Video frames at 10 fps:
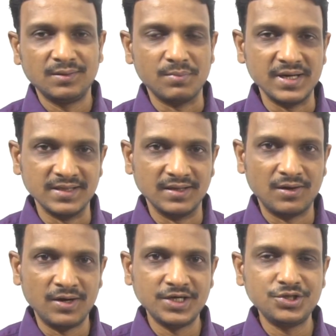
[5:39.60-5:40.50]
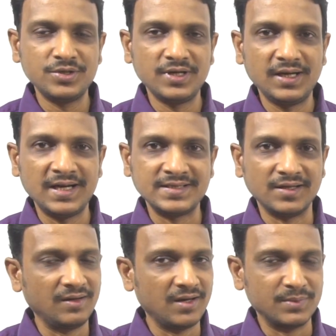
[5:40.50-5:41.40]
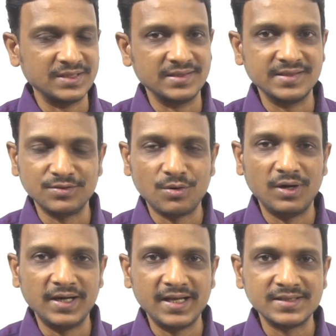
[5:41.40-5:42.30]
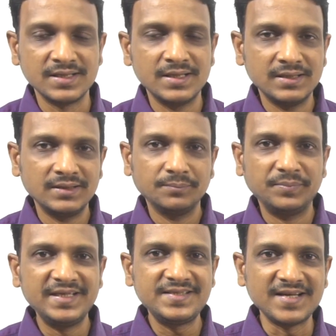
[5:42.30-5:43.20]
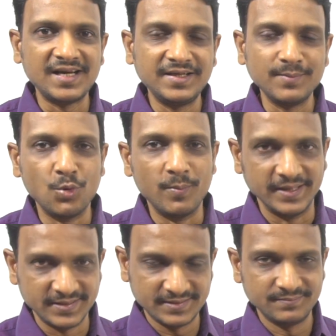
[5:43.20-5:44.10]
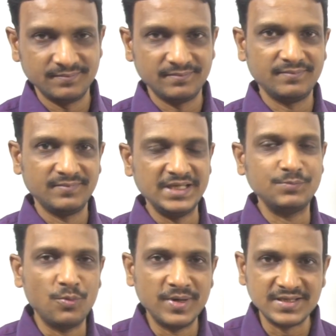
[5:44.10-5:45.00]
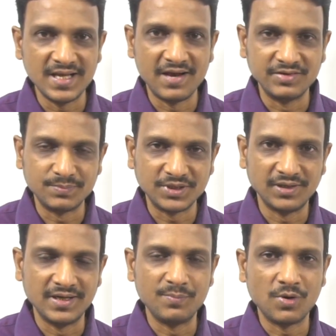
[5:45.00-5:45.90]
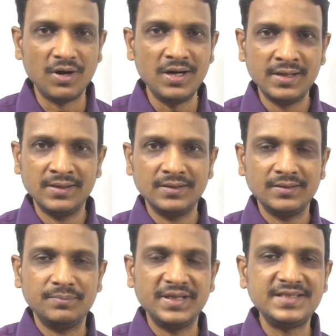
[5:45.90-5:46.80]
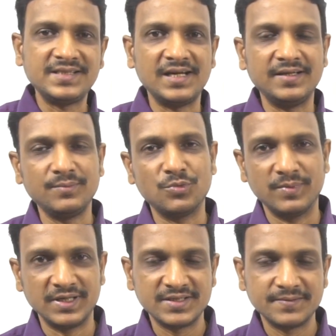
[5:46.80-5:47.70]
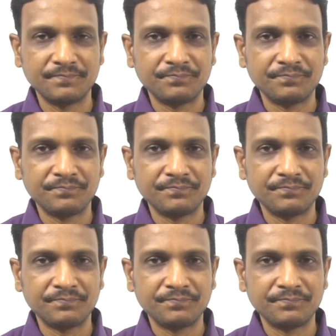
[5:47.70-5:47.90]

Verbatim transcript: by the longitudinal and circular muscles is called as peristaltic movements. These movements, they have a special name called peristaltic movements.